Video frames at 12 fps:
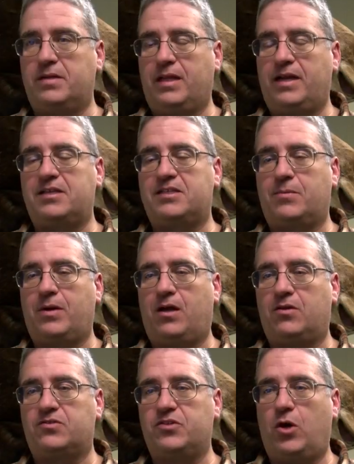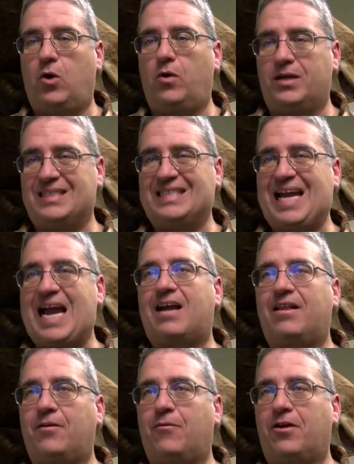Letting someone else know
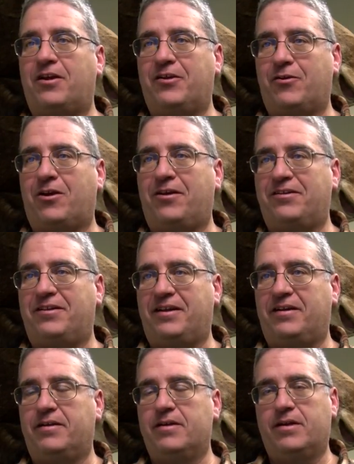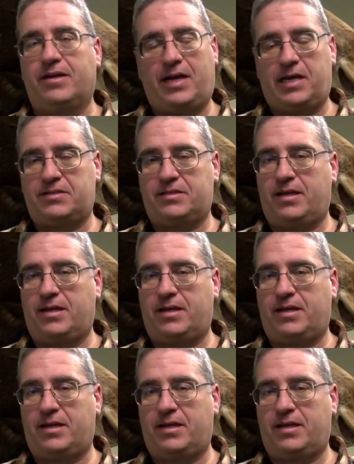exactly where you're hunting in case